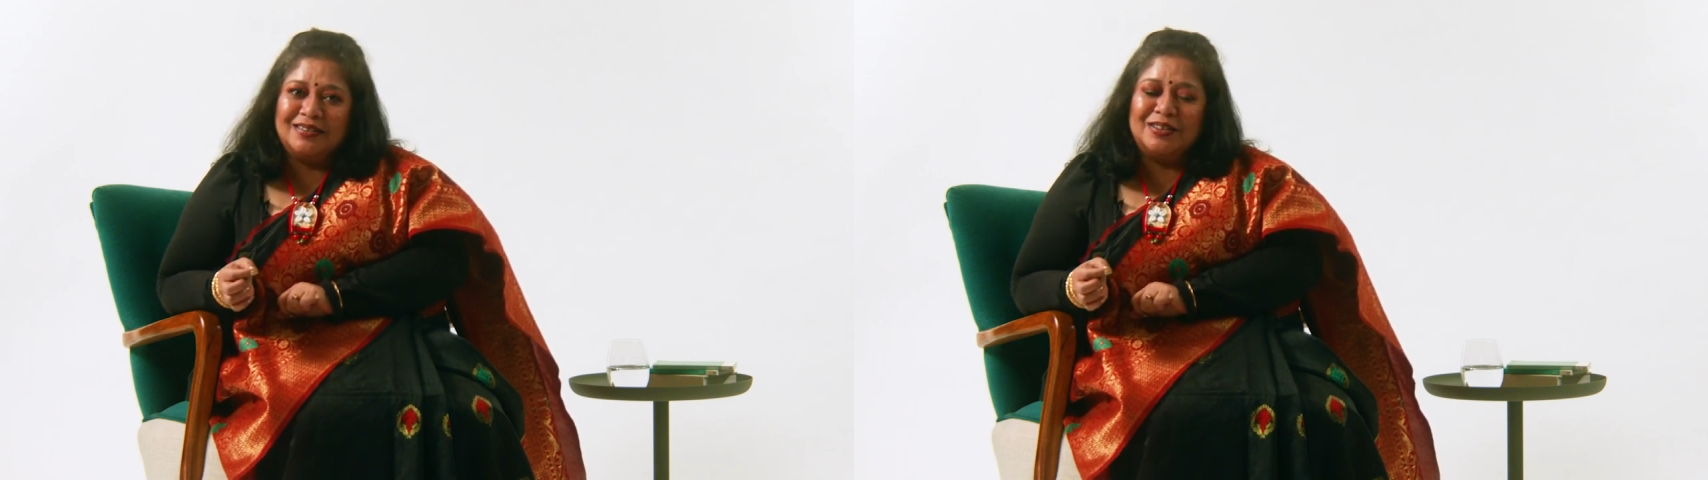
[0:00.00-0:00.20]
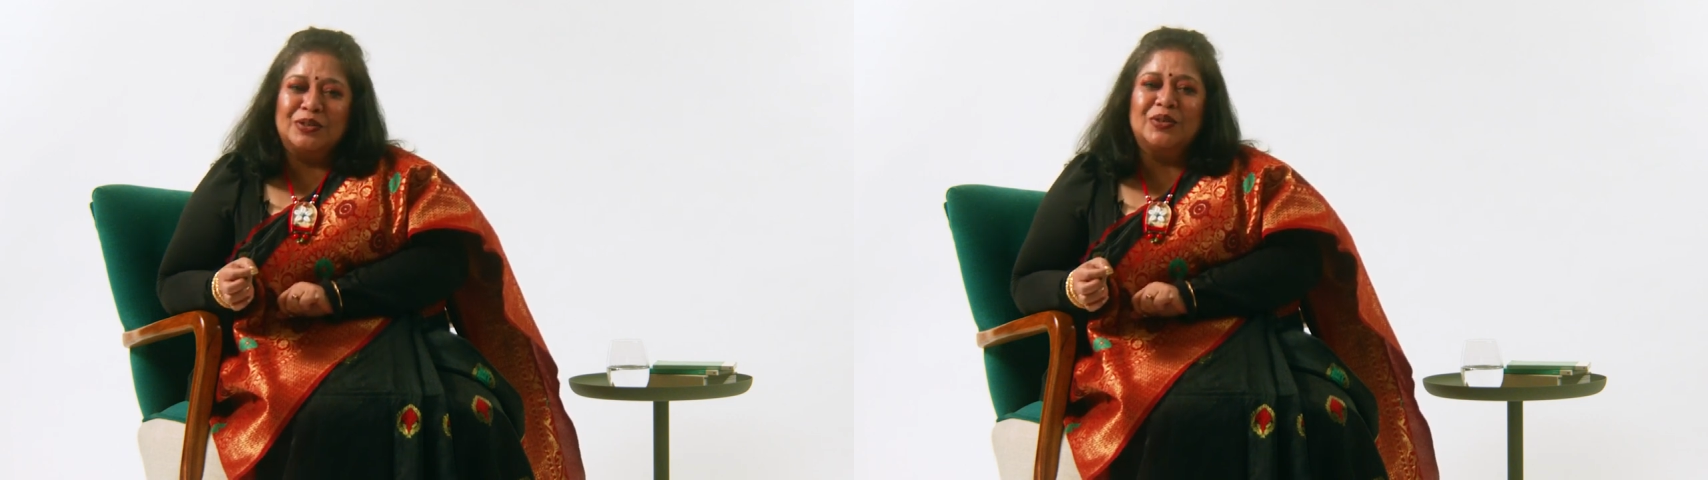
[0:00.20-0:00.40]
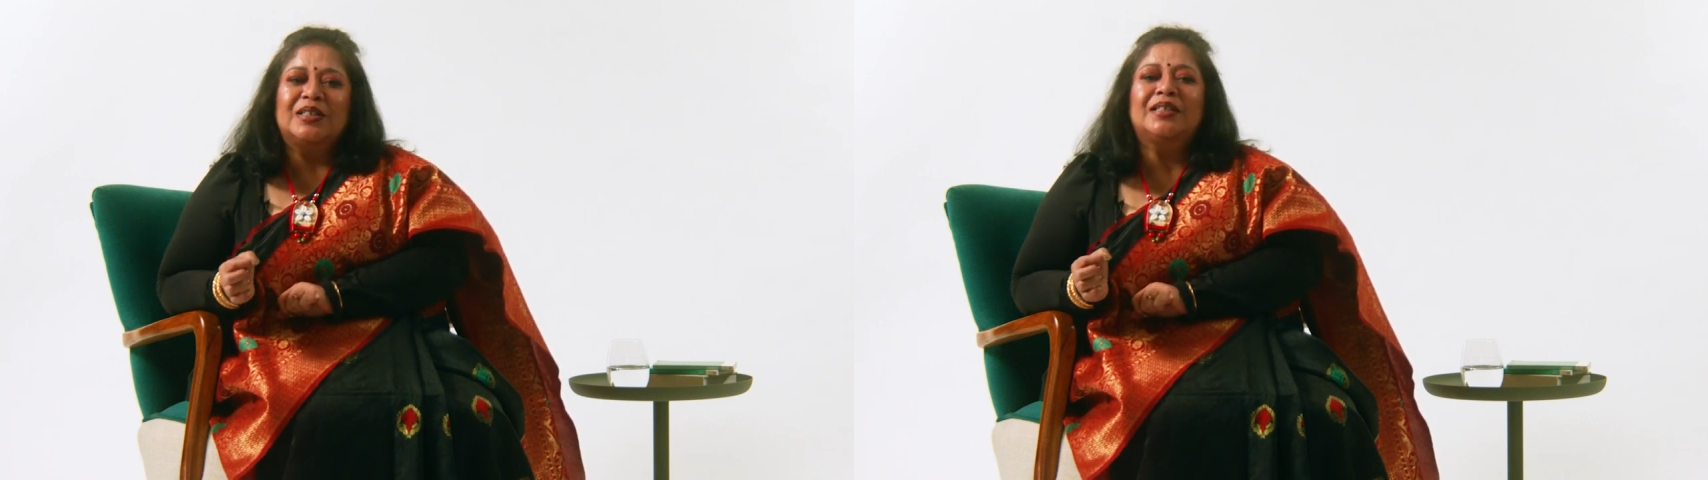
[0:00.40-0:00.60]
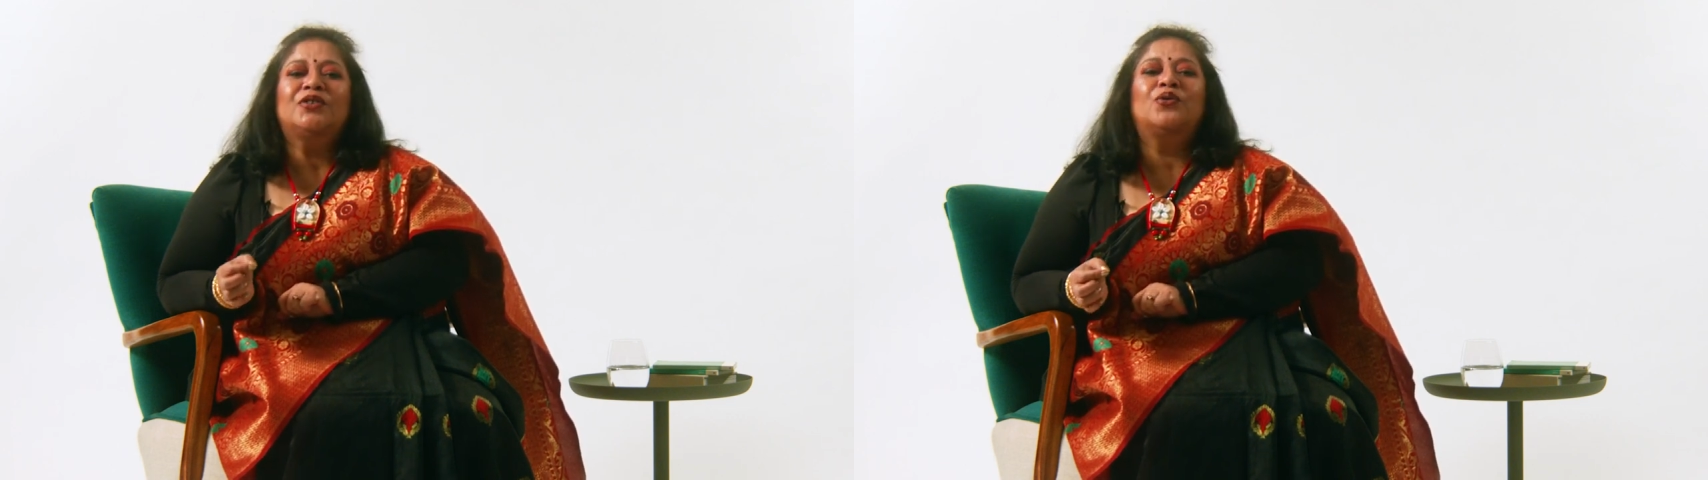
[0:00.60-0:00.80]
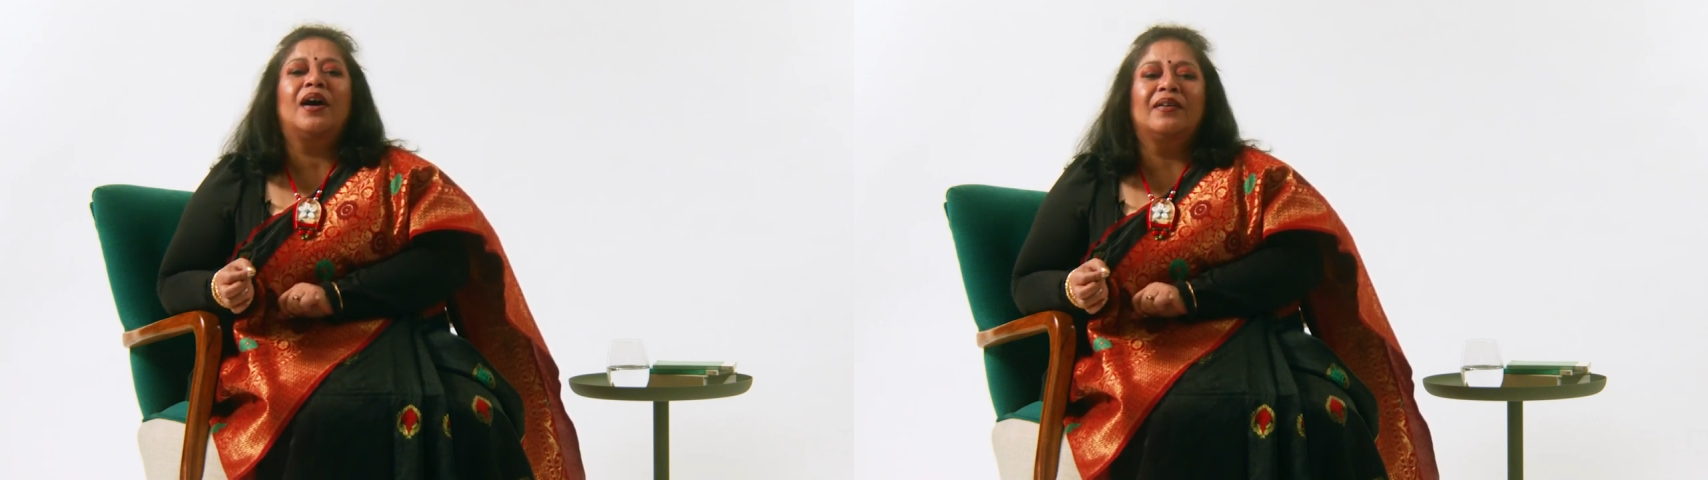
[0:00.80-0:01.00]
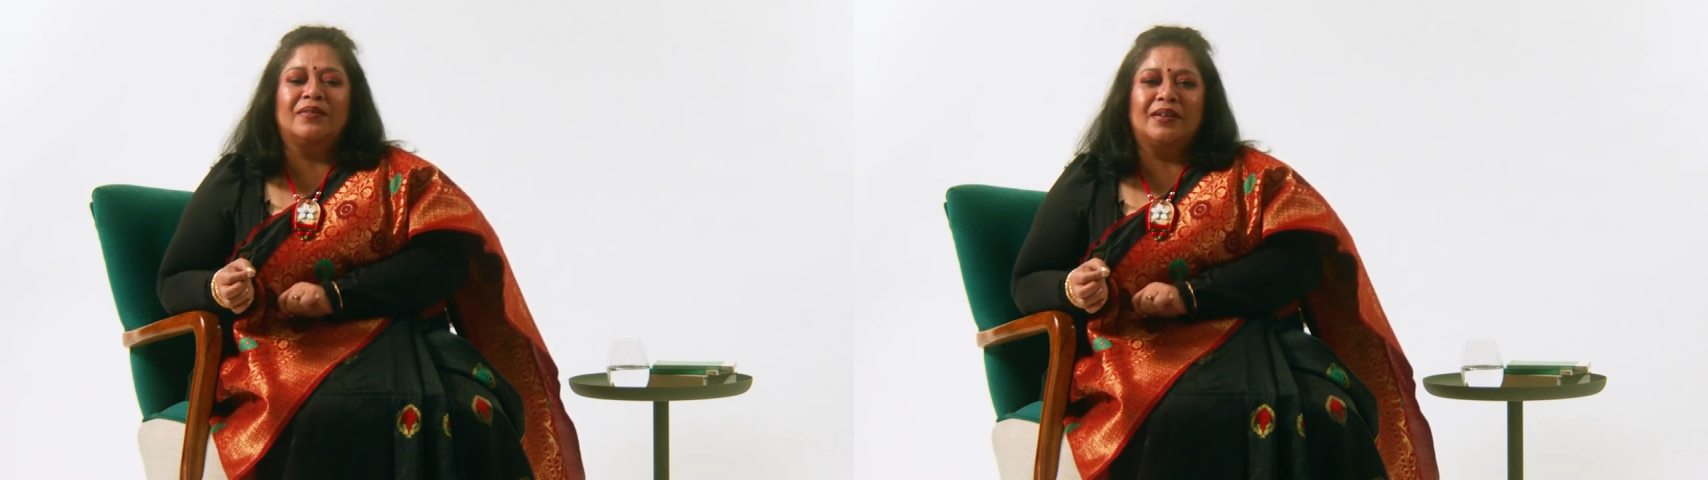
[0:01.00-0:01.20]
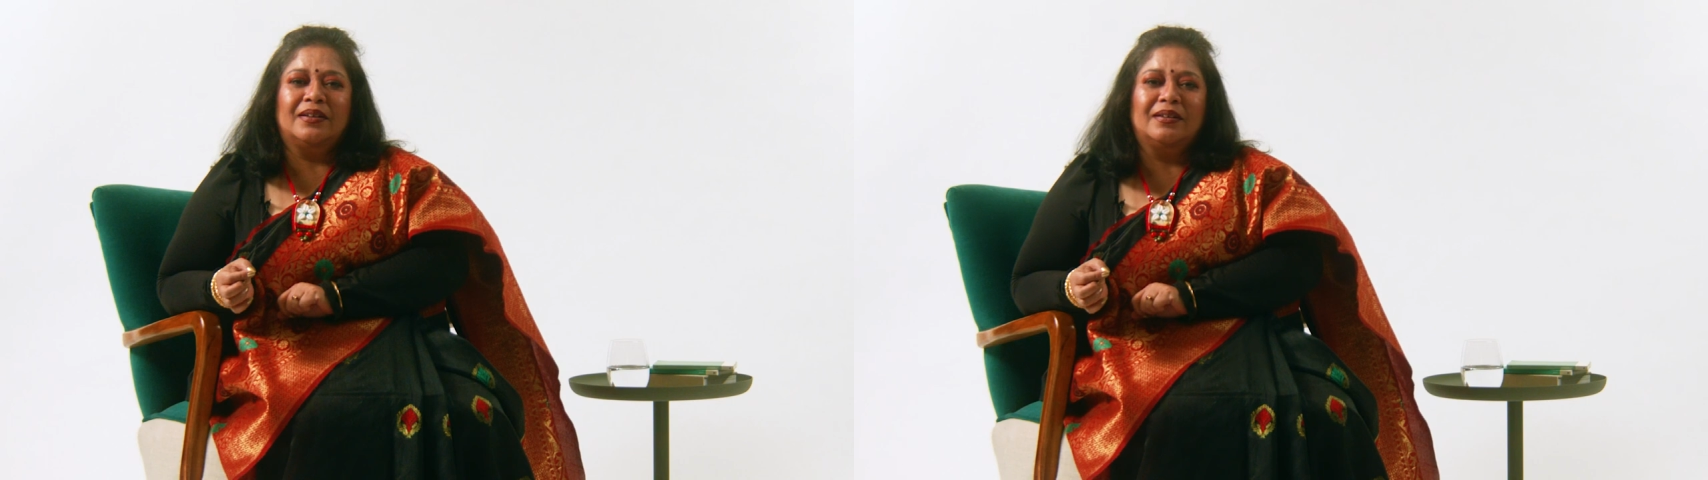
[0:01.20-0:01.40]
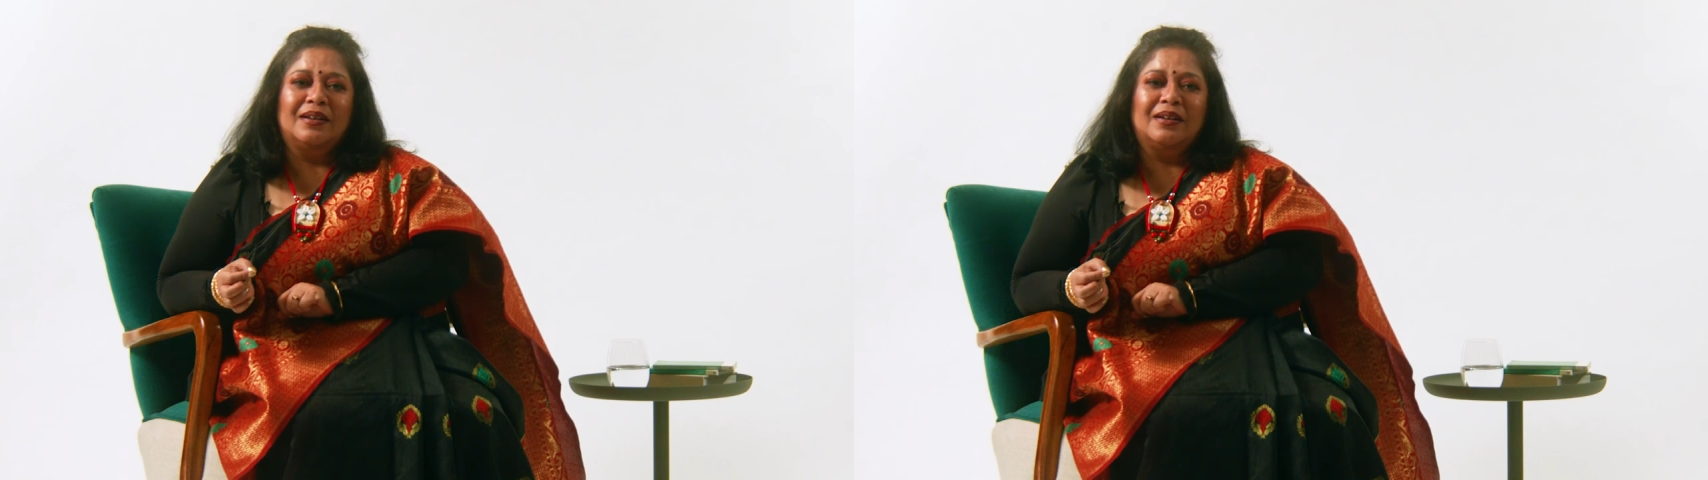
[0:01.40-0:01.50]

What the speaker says: to this driver